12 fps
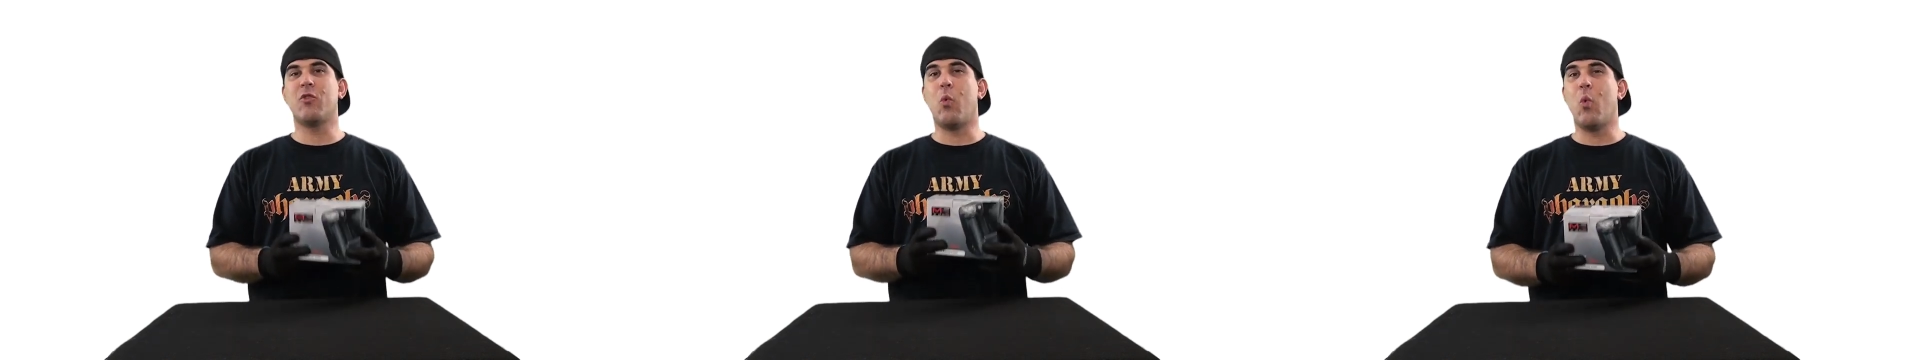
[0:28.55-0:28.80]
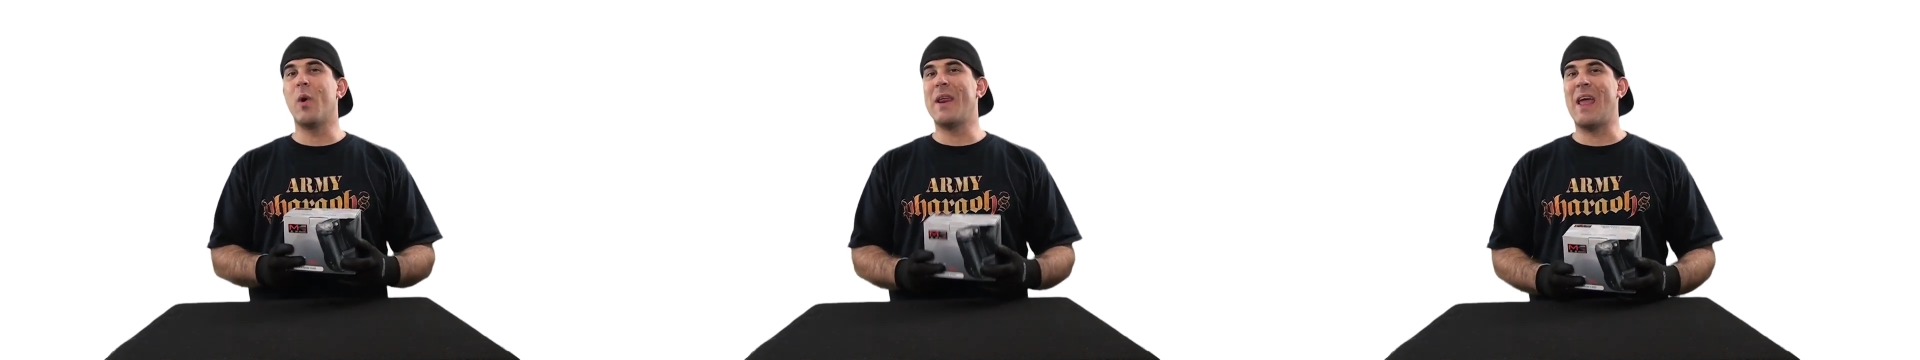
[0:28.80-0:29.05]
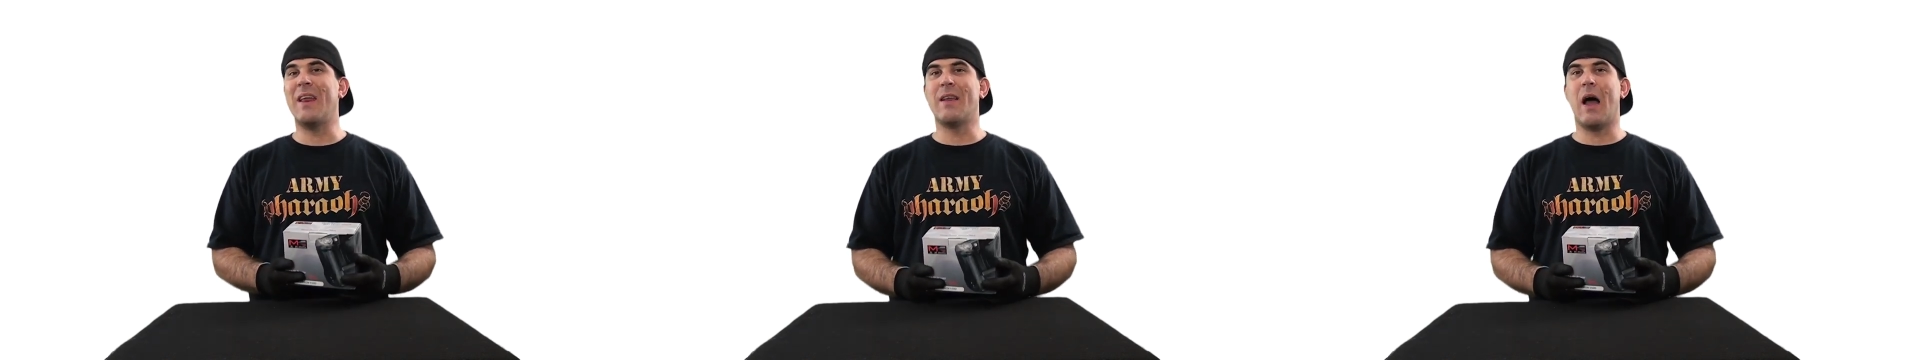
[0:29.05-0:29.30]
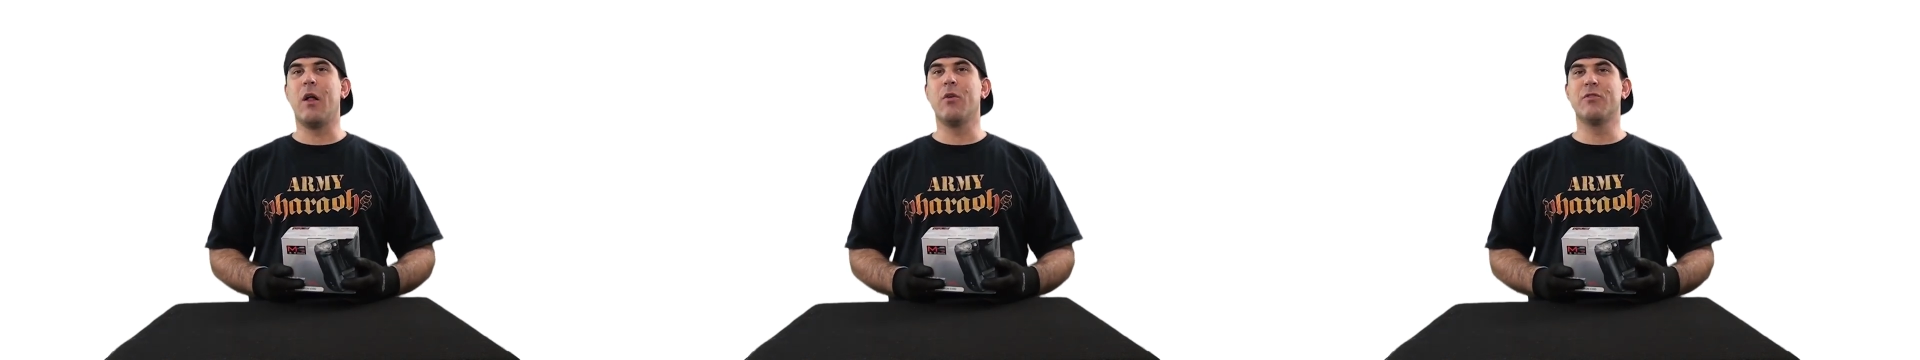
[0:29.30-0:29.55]

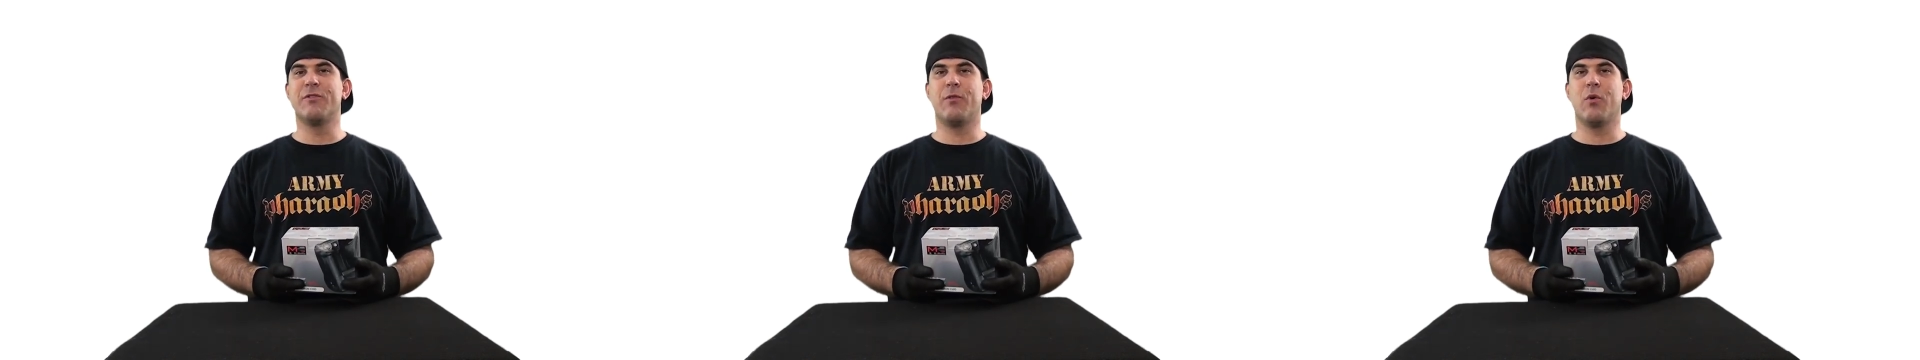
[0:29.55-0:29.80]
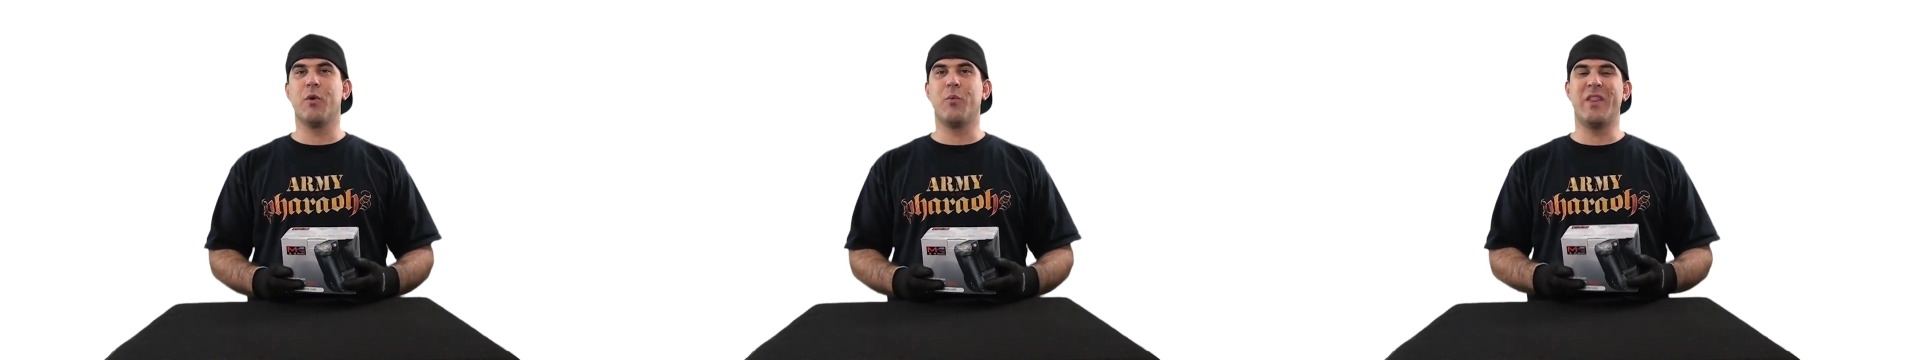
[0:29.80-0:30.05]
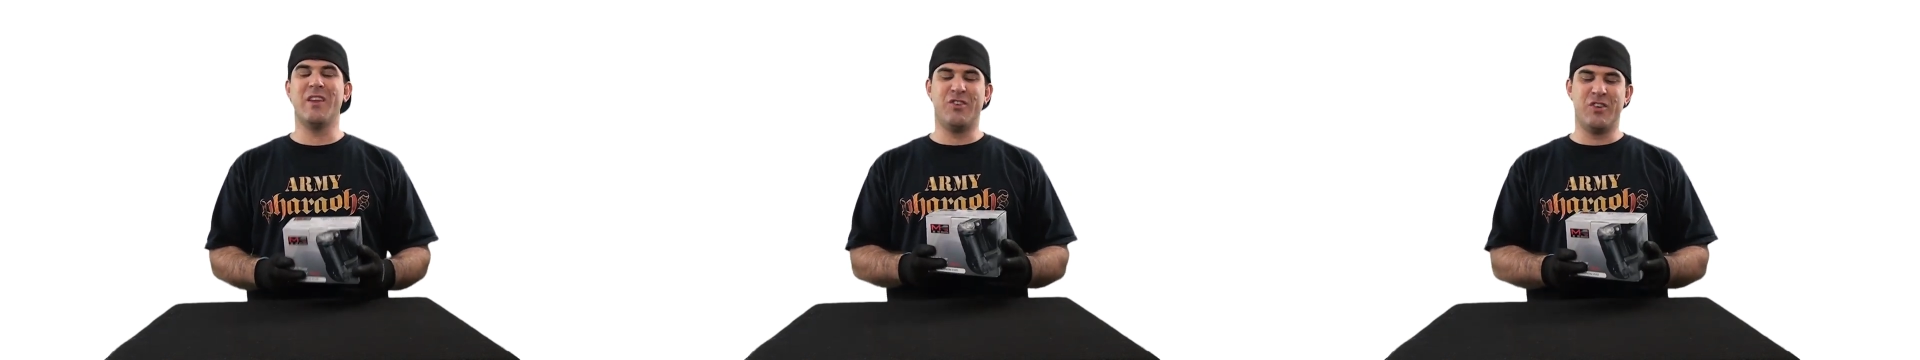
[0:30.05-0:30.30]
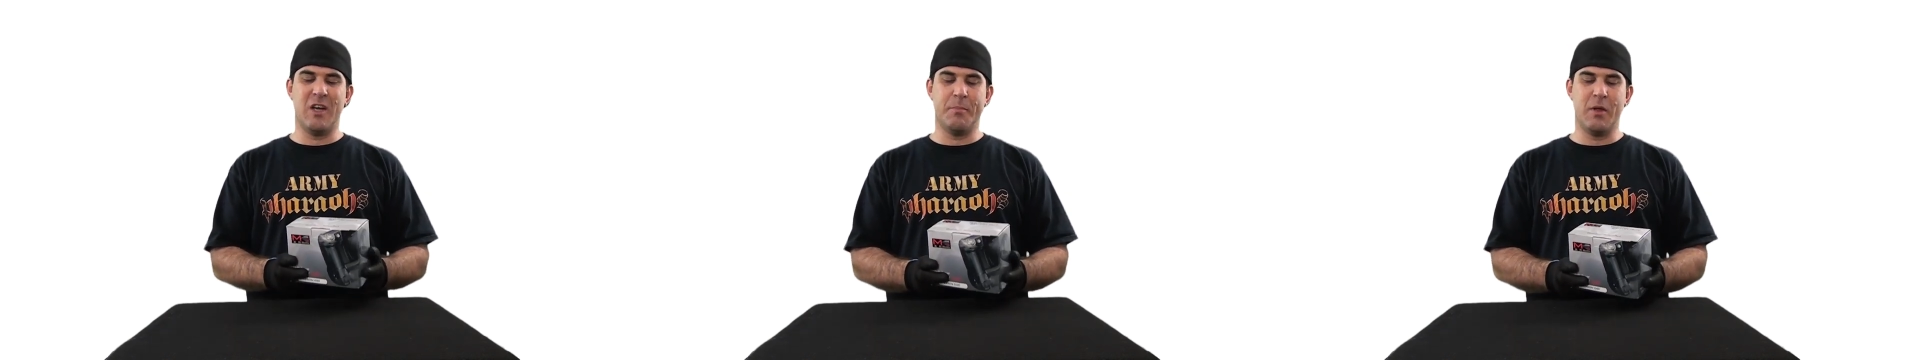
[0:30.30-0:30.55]
$28 for it when it
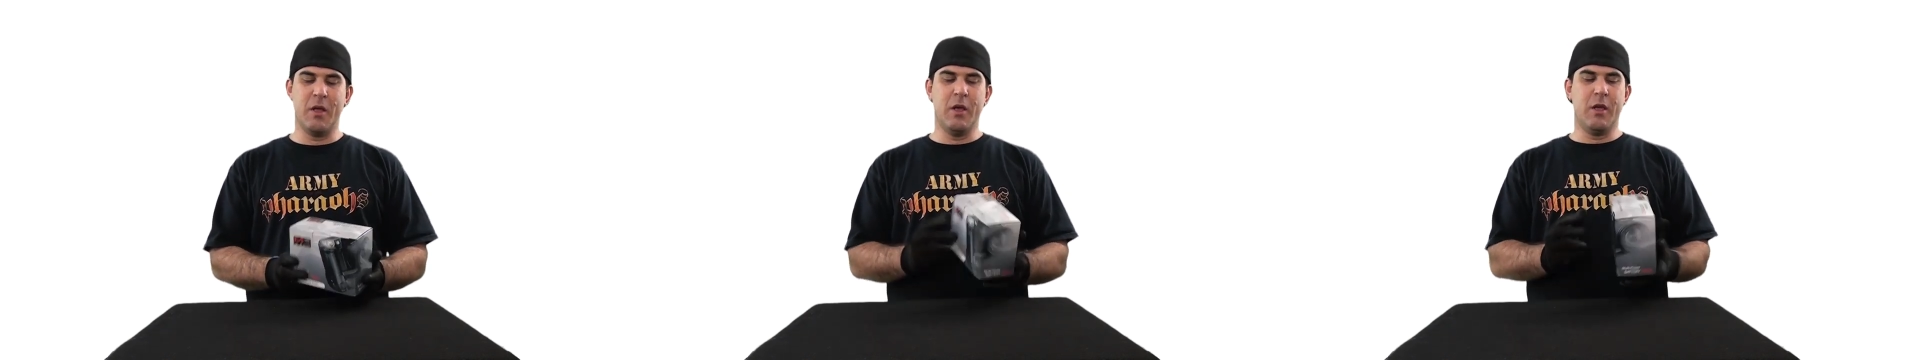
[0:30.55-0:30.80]
shipped.